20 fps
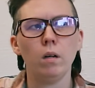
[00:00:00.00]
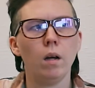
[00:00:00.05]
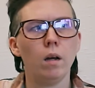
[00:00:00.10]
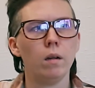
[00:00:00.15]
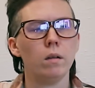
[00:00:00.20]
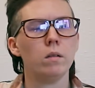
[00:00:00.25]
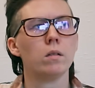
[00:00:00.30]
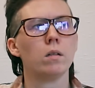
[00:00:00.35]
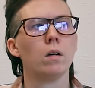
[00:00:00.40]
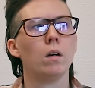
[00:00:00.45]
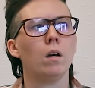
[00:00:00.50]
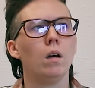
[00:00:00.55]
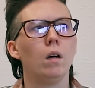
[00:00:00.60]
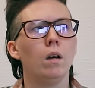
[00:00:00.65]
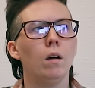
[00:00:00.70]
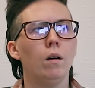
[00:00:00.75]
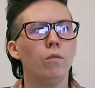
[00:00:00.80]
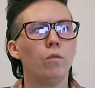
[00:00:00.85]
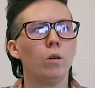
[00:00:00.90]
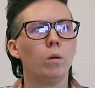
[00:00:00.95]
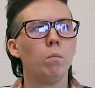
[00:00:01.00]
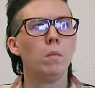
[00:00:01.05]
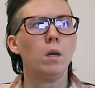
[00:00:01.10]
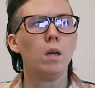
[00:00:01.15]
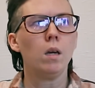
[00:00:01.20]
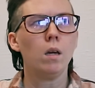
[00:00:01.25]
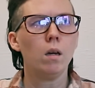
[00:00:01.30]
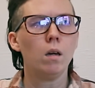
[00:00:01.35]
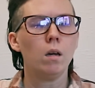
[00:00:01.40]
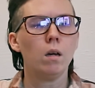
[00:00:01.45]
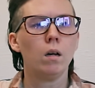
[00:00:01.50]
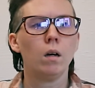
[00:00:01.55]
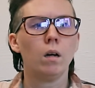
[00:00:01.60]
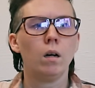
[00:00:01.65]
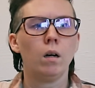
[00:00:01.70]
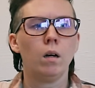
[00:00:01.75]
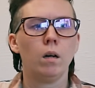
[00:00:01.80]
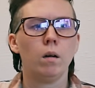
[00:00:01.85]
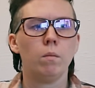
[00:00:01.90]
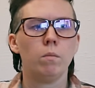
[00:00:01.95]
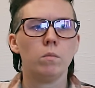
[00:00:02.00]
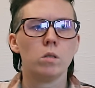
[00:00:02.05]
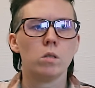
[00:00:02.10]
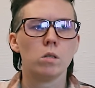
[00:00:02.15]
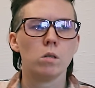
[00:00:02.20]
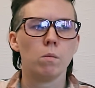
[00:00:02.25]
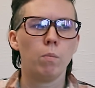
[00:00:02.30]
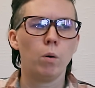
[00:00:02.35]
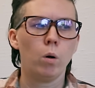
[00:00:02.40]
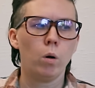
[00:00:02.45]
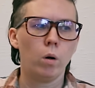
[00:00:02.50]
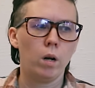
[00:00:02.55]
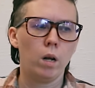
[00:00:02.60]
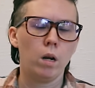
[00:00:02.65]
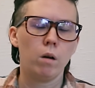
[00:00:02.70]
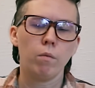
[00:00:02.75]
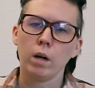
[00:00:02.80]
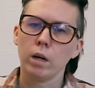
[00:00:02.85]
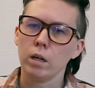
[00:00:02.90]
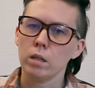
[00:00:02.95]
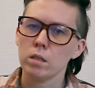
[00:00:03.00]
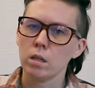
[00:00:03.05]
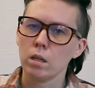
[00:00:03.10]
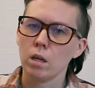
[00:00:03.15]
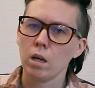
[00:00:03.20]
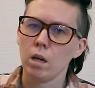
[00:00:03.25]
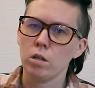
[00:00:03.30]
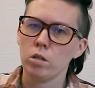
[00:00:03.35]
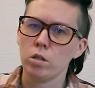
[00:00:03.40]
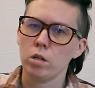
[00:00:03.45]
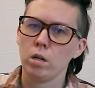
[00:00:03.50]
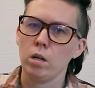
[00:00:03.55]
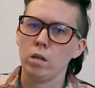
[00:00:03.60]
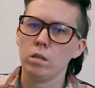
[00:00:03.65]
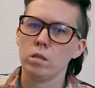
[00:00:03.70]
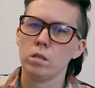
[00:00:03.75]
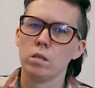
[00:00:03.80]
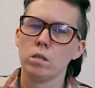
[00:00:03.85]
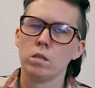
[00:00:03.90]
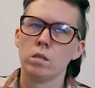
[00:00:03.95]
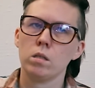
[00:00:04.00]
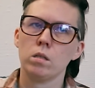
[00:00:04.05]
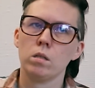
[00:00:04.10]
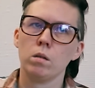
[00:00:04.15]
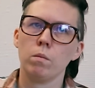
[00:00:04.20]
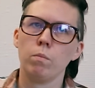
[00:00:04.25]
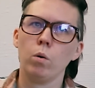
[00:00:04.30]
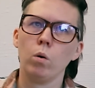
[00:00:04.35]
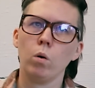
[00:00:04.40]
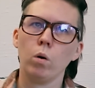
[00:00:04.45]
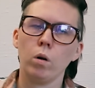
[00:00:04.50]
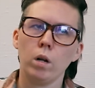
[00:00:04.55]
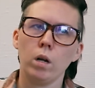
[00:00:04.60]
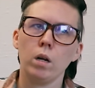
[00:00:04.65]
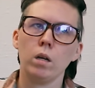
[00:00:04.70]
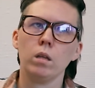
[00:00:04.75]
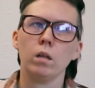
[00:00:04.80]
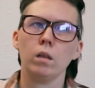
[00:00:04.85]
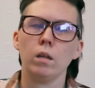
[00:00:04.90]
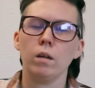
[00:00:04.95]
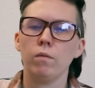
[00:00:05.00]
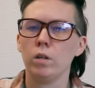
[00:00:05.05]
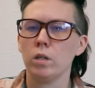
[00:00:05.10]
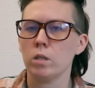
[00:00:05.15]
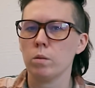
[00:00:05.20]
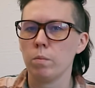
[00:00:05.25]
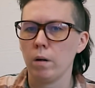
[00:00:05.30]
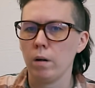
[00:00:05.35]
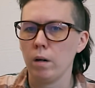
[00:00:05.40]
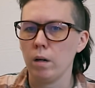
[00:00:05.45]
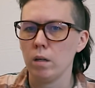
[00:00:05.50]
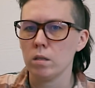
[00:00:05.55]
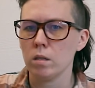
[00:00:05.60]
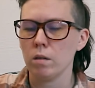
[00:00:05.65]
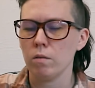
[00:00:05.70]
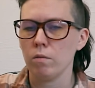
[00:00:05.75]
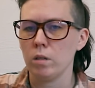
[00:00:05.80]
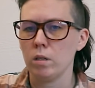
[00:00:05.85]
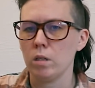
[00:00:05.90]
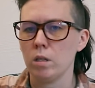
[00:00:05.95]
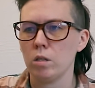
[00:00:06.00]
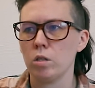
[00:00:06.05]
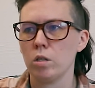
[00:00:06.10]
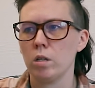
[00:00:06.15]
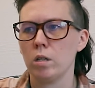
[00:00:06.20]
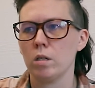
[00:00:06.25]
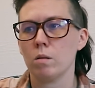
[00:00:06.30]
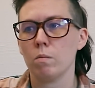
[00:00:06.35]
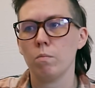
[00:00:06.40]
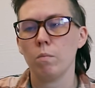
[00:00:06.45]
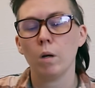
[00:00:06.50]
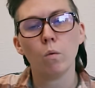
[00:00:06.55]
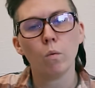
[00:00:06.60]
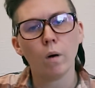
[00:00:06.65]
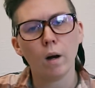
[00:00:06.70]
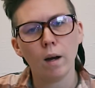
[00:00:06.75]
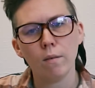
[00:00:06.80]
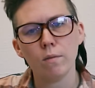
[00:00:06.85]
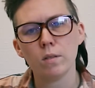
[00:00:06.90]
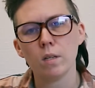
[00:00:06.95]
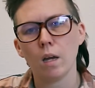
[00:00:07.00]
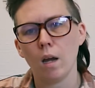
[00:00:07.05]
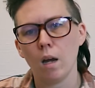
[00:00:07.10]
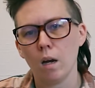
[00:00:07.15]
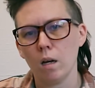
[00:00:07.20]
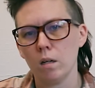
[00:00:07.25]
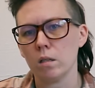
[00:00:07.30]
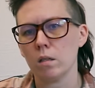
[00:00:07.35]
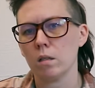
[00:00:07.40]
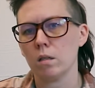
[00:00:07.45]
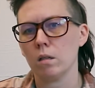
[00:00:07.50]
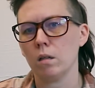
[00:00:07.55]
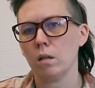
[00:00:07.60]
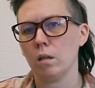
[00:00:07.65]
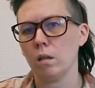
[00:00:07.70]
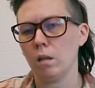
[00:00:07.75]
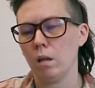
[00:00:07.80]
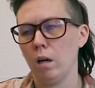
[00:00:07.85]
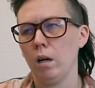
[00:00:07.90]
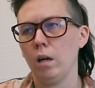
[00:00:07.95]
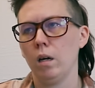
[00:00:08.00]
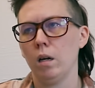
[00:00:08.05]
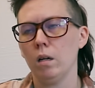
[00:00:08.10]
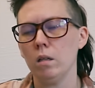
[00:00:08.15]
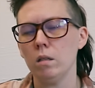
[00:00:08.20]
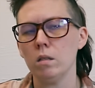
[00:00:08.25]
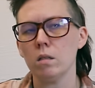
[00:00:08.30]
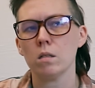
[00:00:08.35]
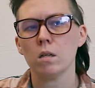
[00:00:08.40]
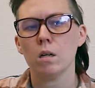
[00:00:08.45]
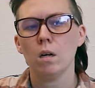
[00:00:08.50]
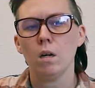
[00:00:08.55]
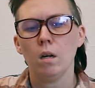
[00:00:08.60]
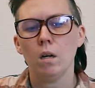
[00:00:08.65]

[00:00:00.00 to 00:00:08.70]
And for me, supporting reconciliation and supporting the lived experience of Indigenous midwives and clients,